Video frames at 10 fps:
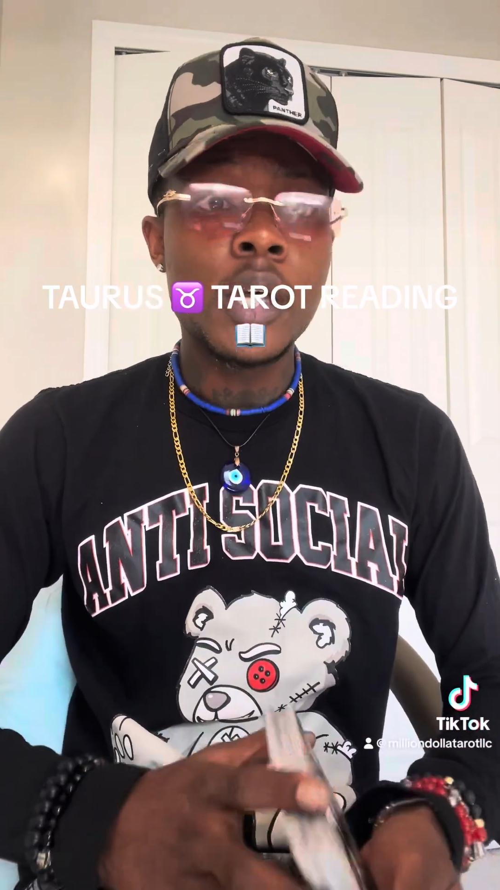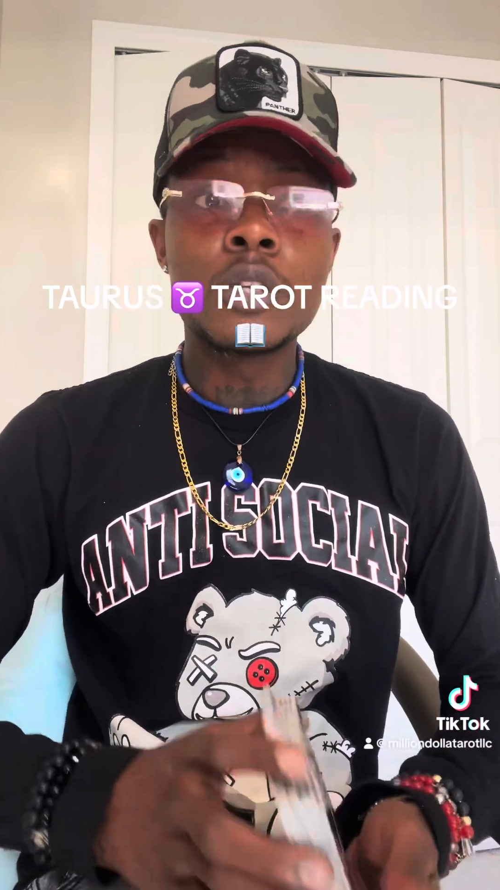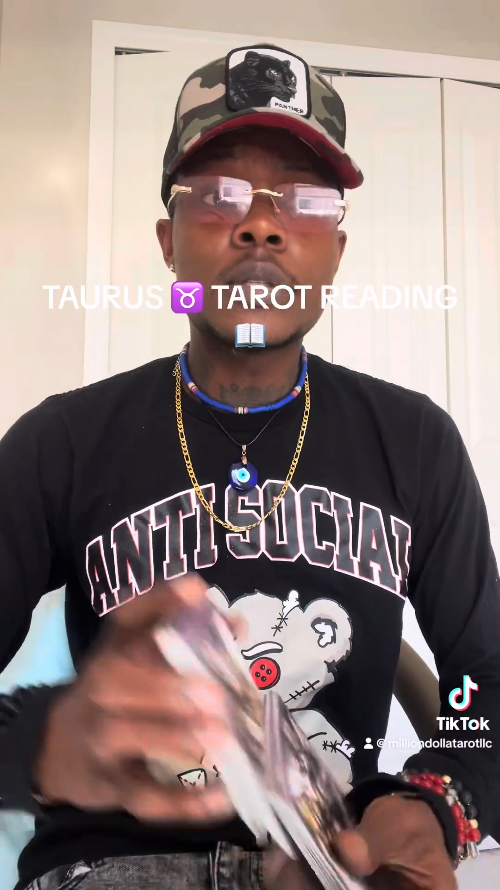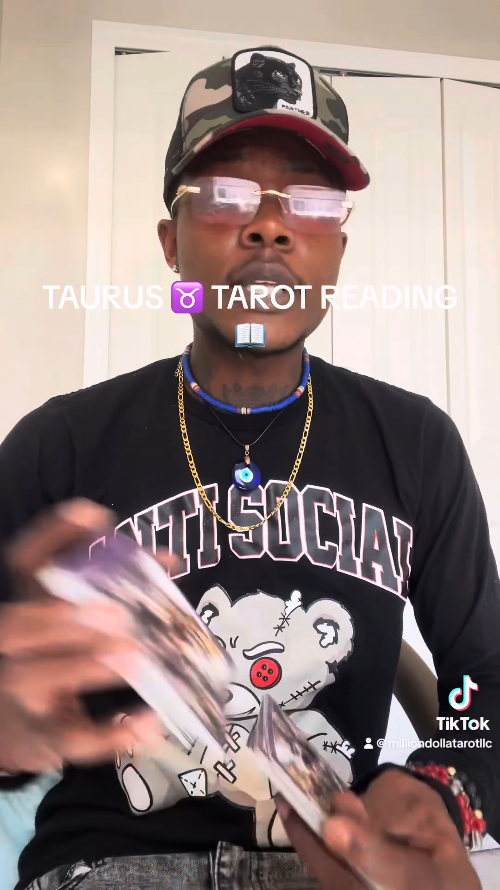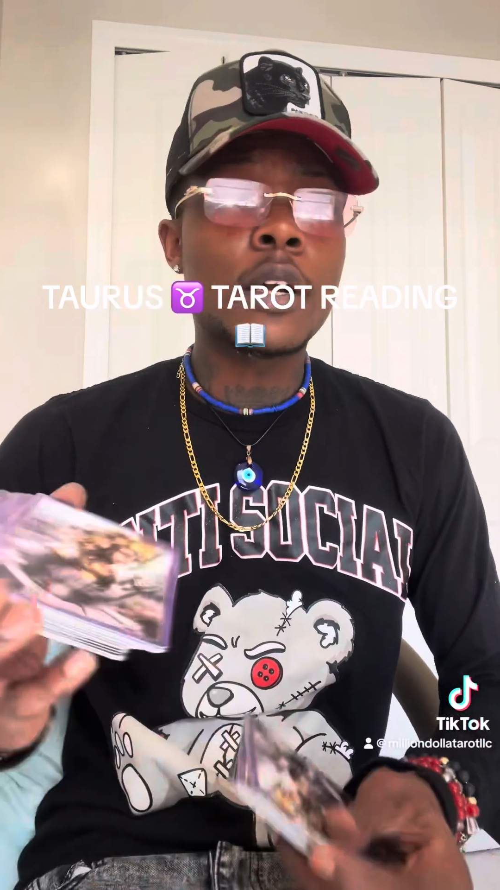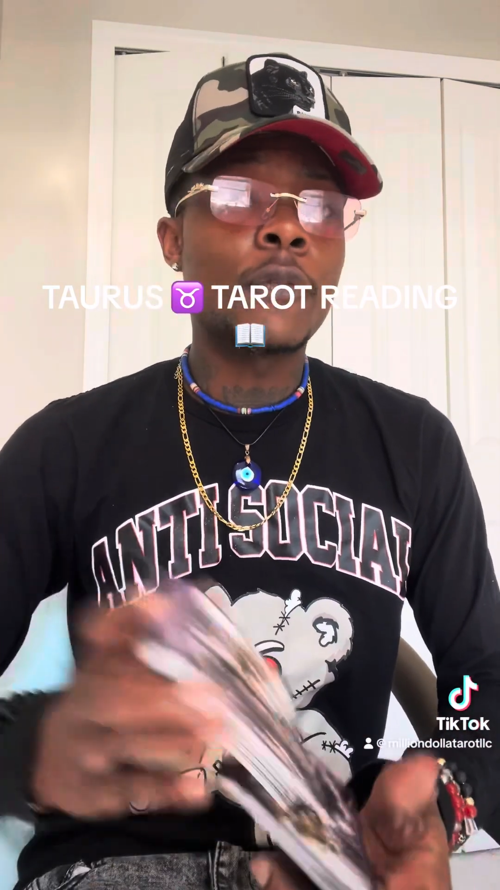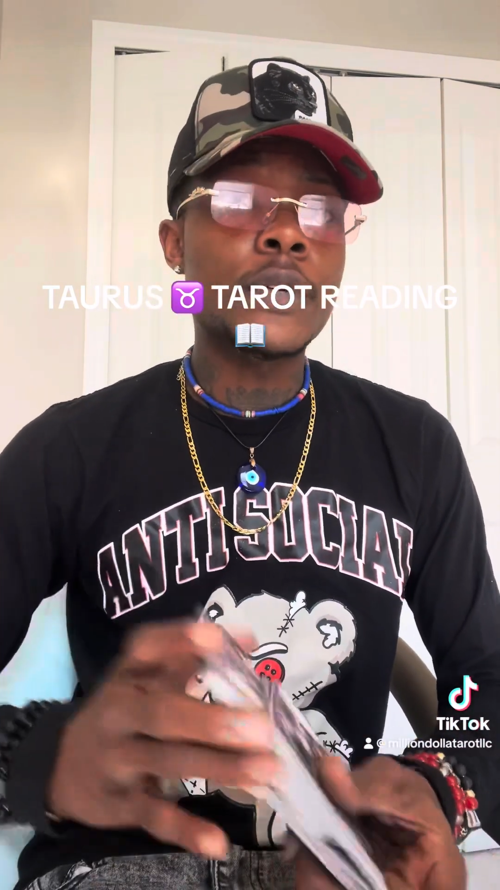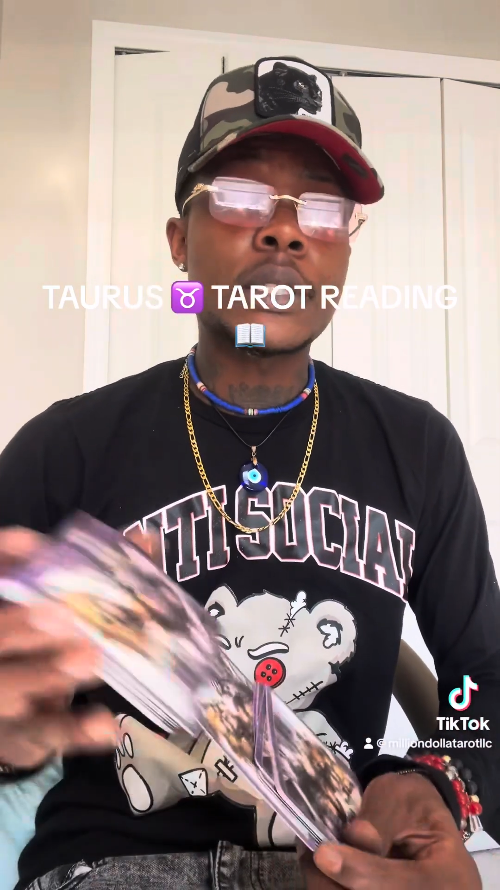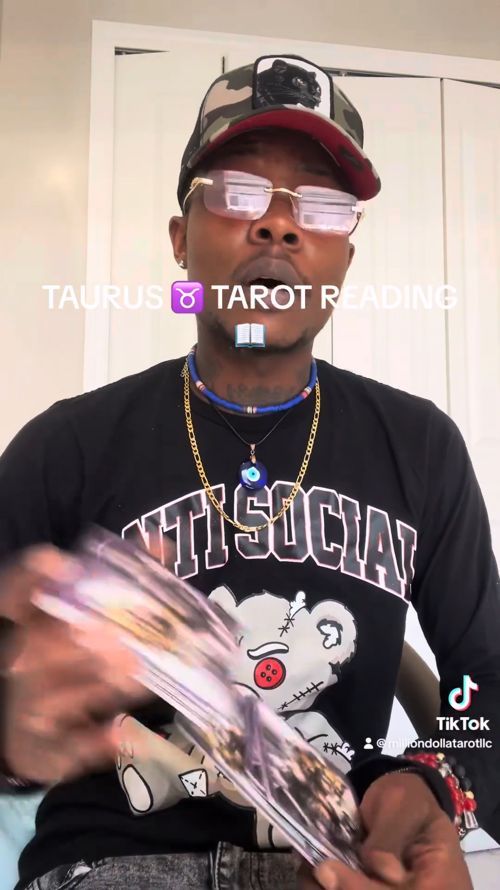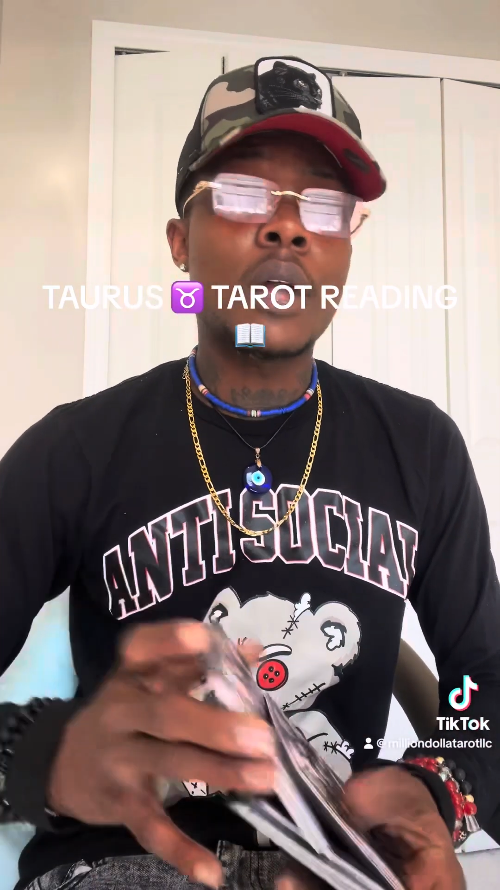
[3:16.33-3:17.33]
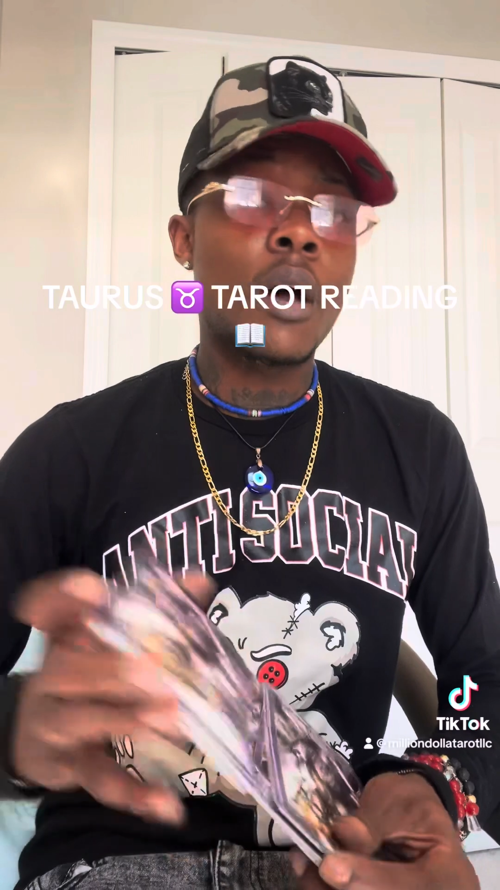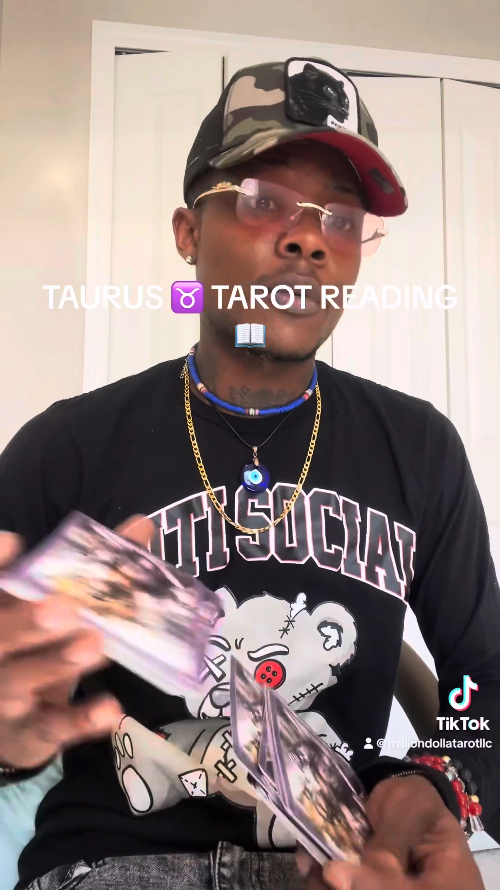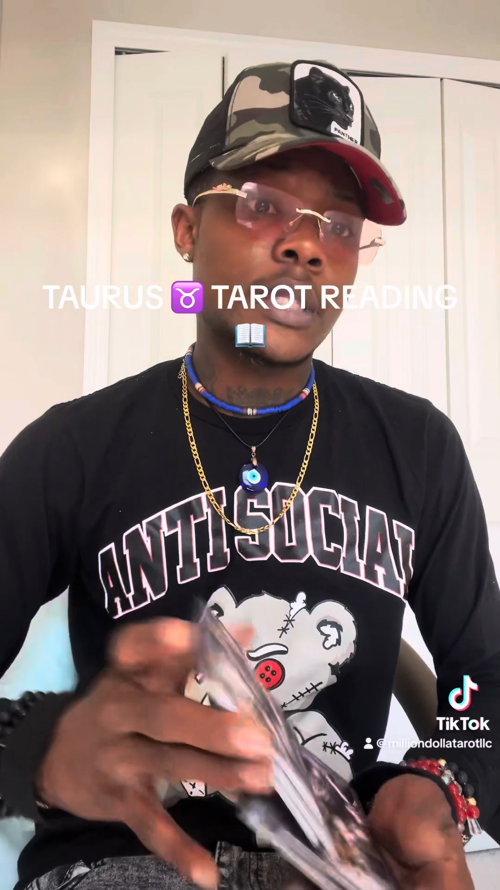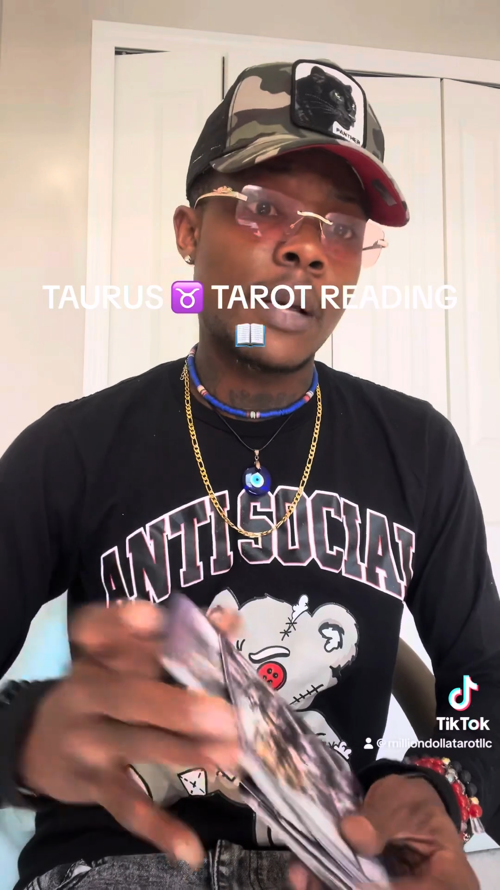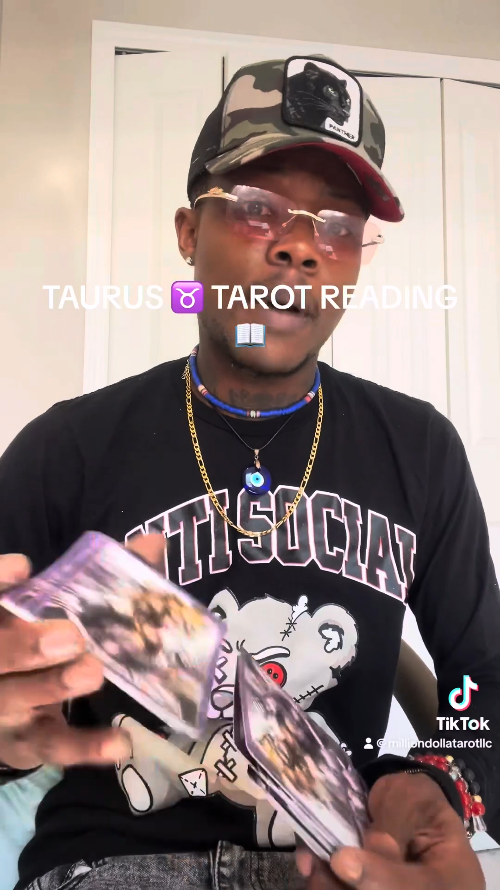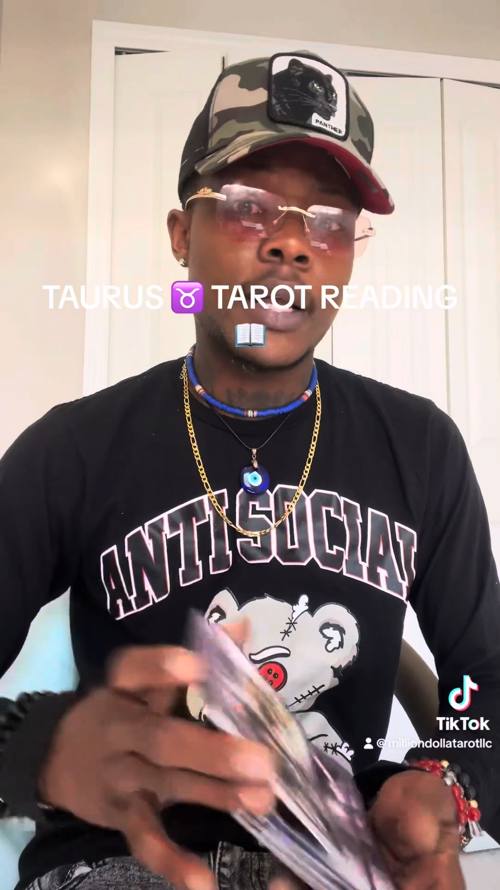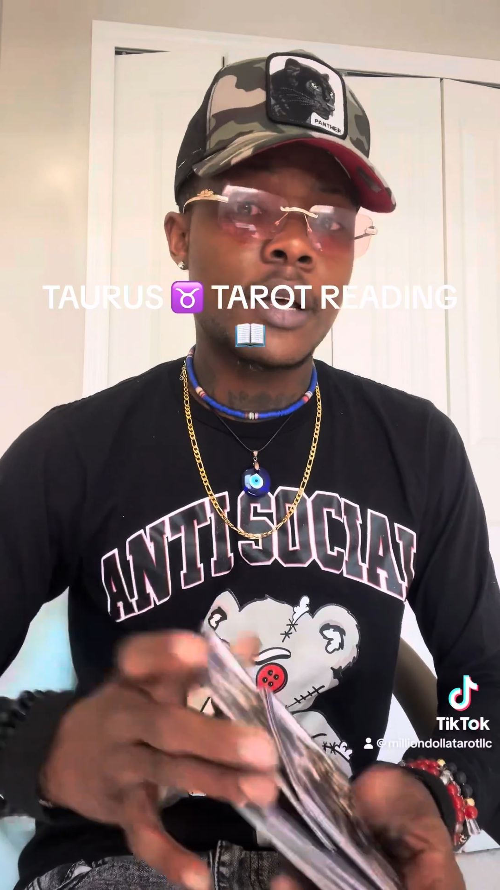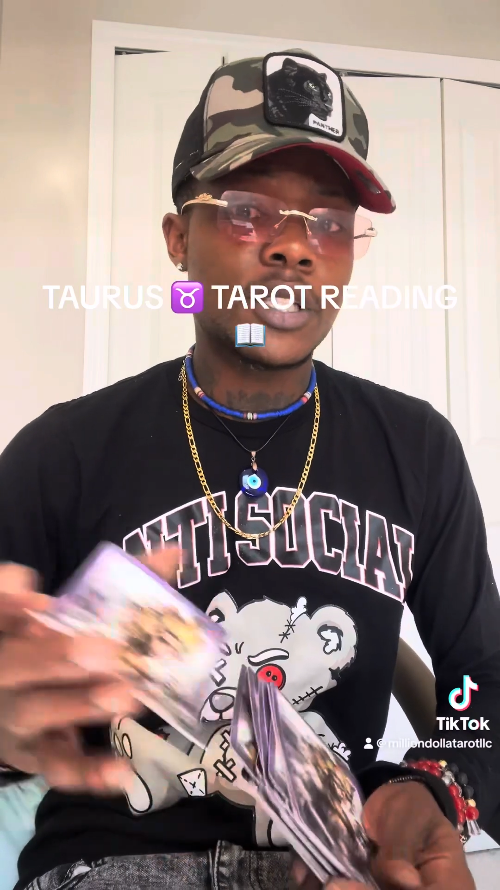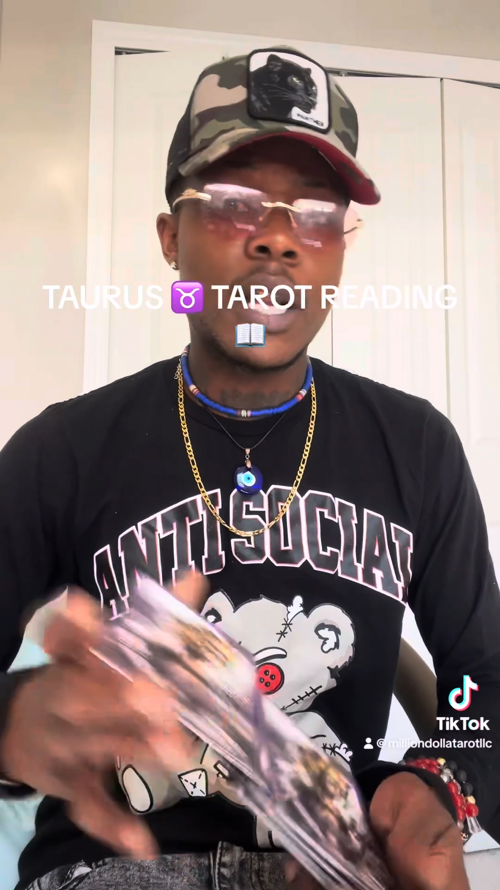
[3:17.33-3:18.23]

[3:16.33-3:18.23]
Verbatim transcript: You settled for so long with somebody else.